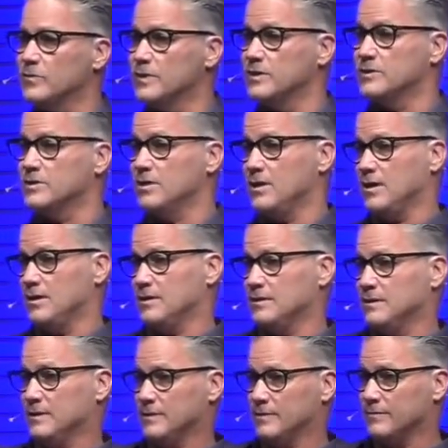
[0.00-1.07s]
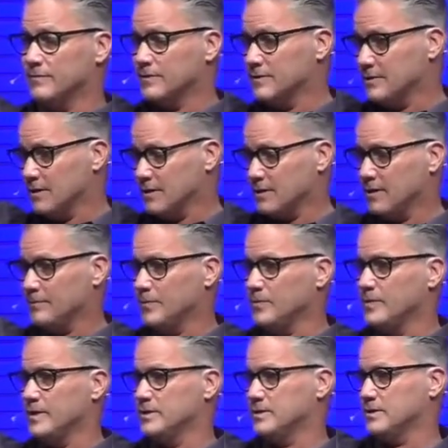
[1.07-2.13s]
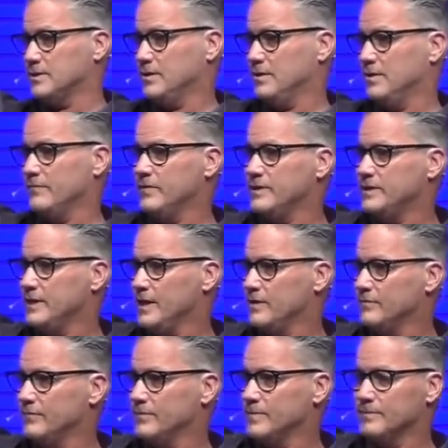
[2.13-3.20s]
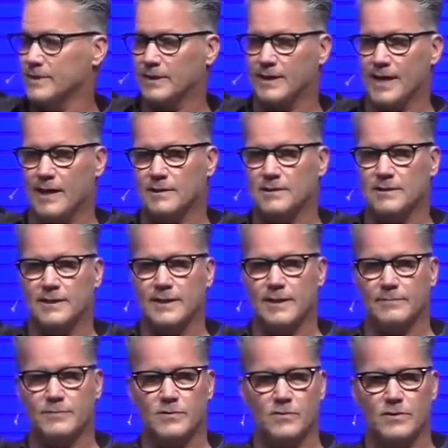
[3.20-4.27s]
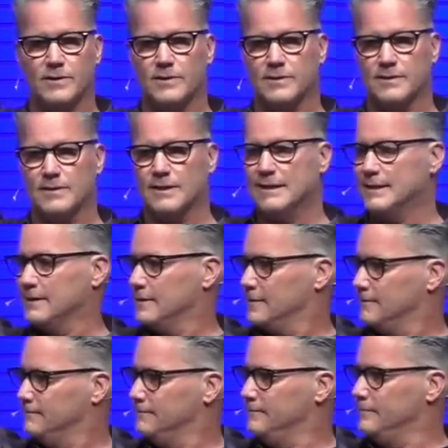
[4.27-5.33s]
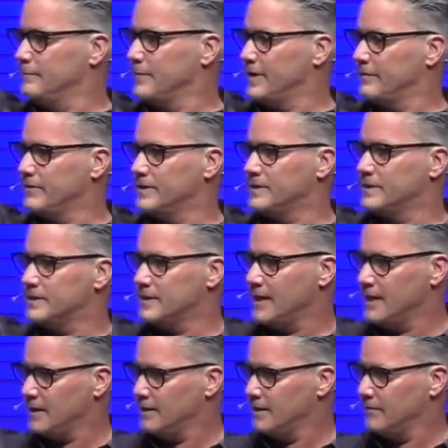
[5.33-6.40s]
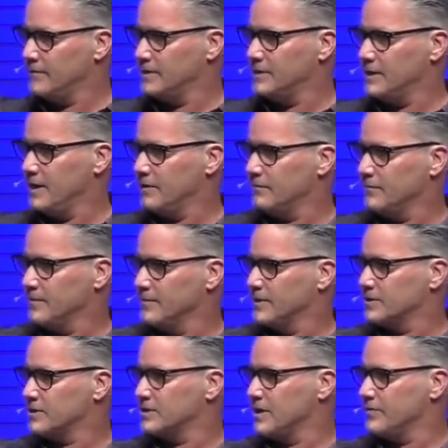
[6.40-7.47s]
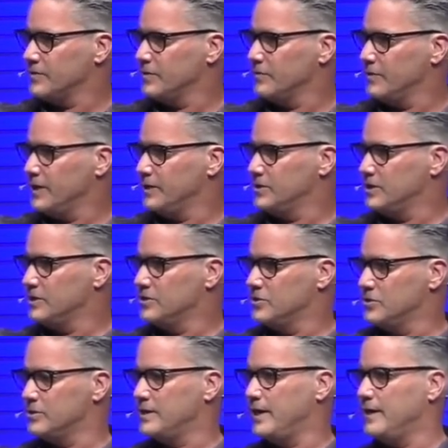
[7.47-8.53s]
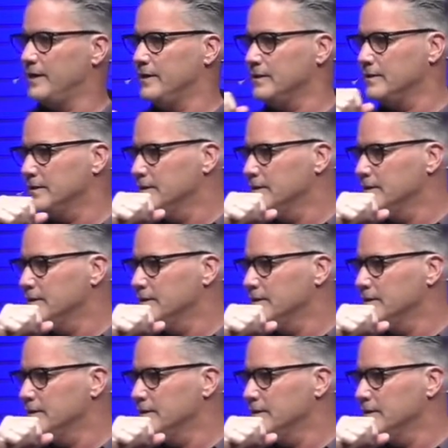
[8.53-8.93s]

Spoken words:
we saw in a couple weeks ago. Every town from the Galilee up north, every town from the southern region, Judea,